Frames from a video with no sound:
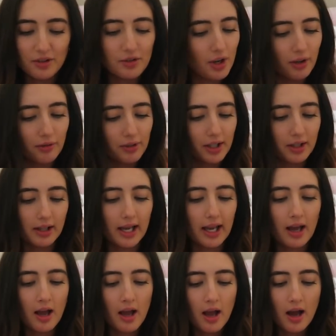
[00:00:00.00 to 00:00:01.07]
don't
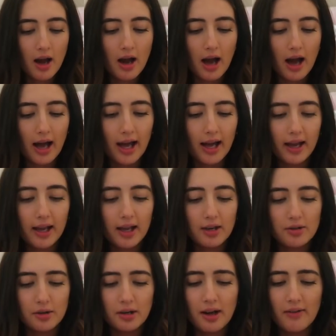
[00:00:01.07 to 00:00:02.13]
really. I
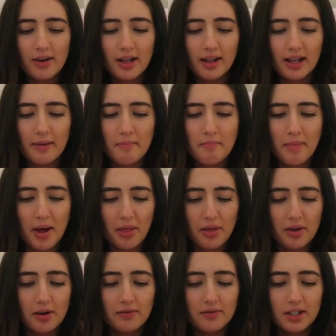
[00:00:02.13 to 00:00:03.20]
don't have any like
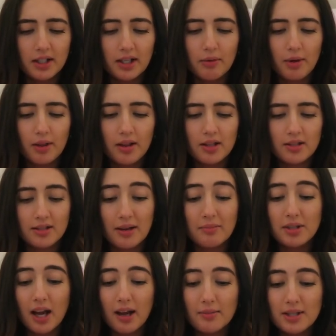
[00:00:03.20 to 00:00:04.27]
method of dealing with it.
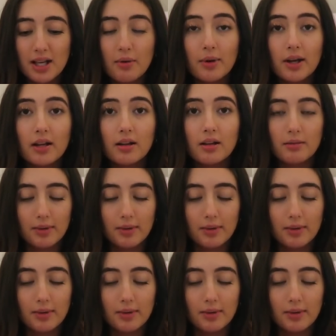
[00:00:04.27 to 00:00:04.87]
Sometimes I will.